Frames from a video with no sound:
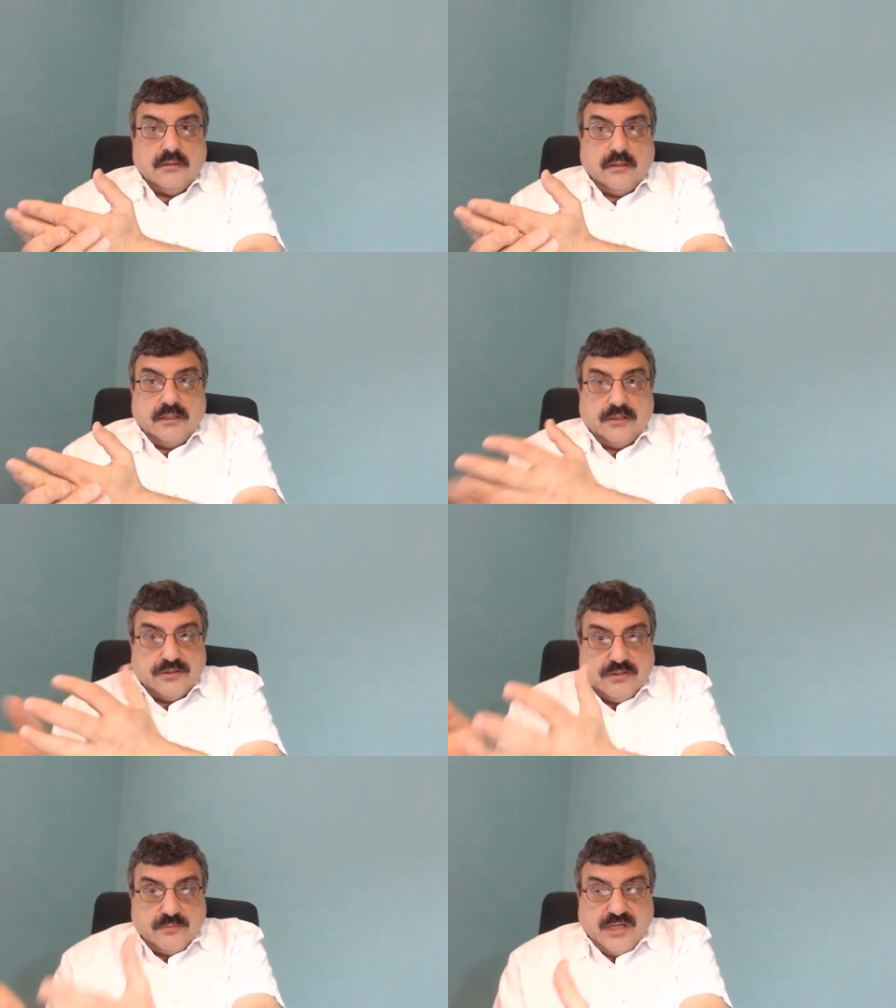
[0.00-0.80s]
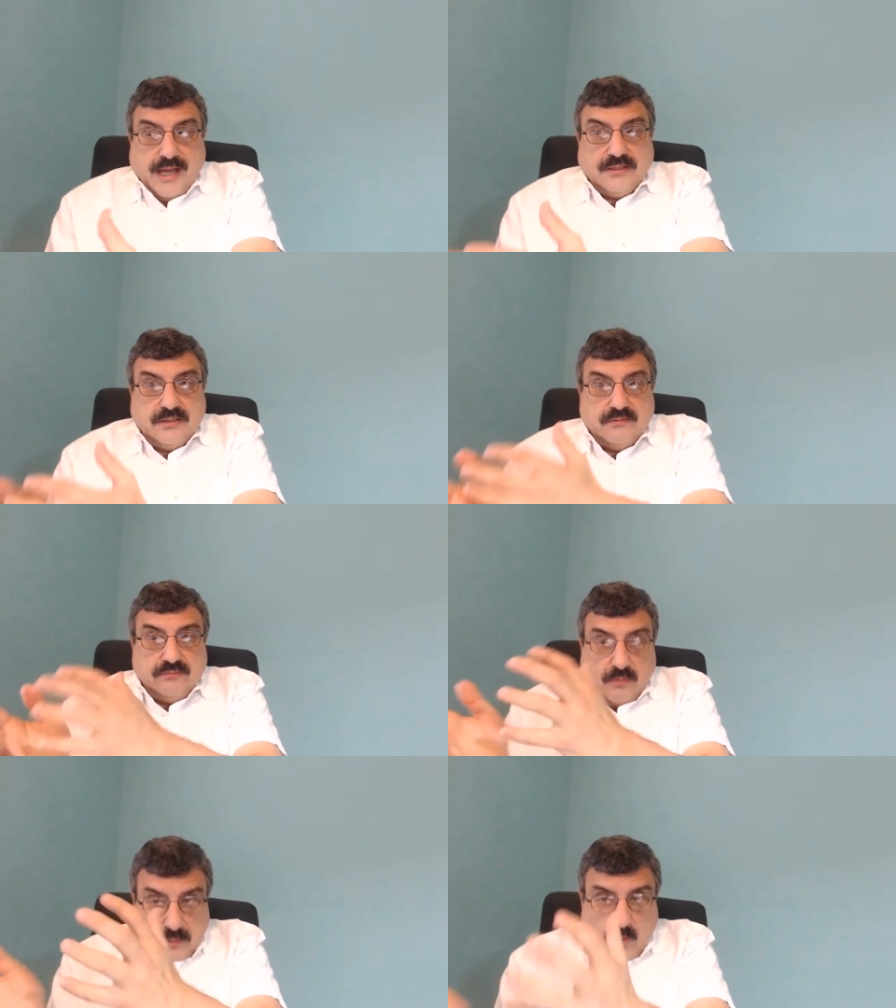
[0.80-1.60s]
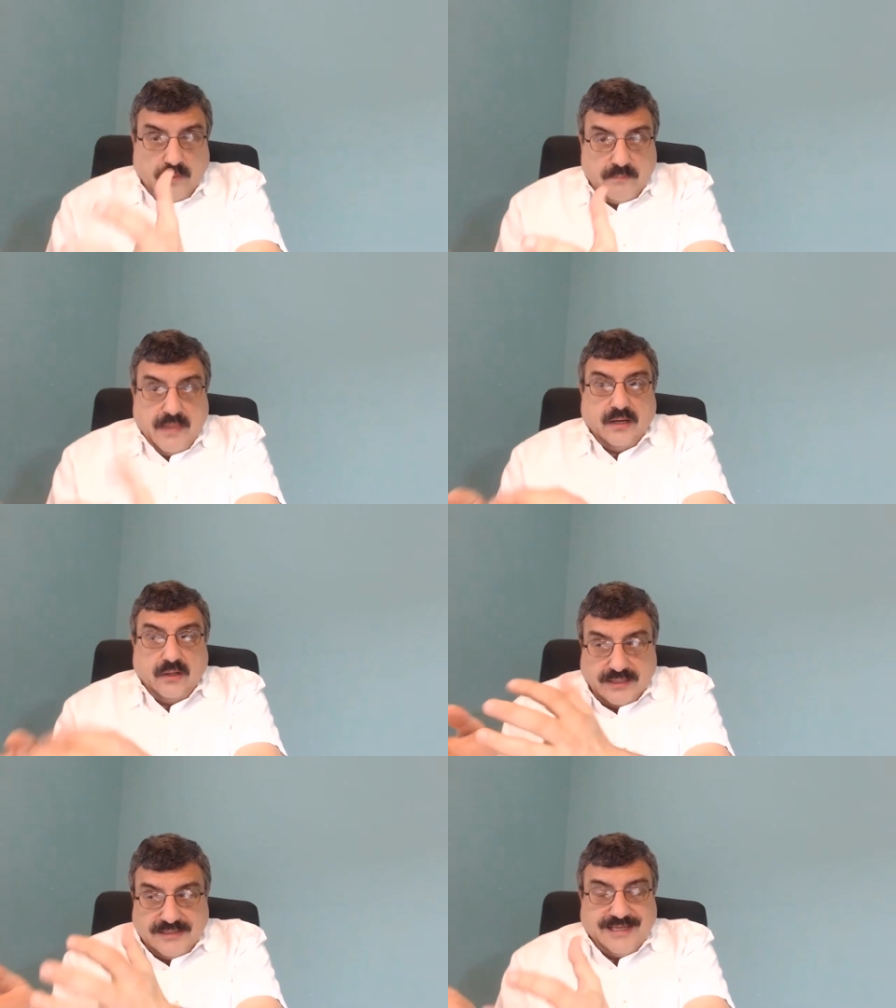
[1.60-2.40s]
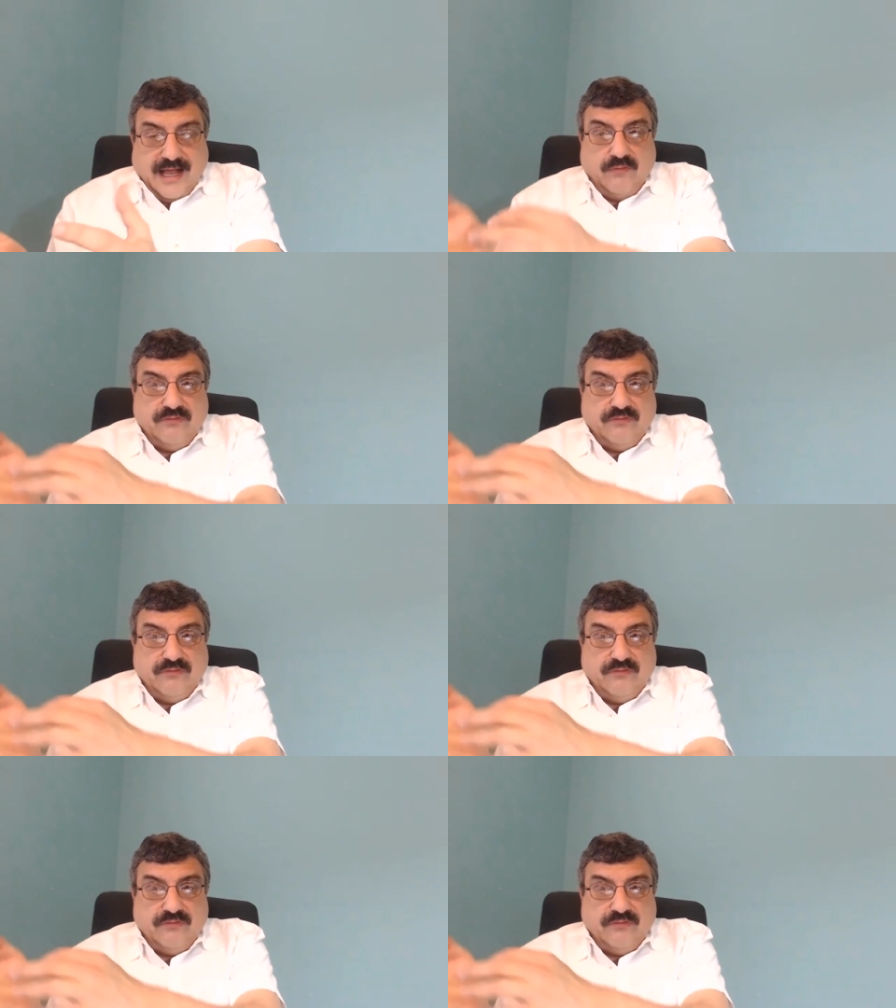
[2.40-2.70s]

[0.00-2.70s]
intersubjective, what we call the mental and self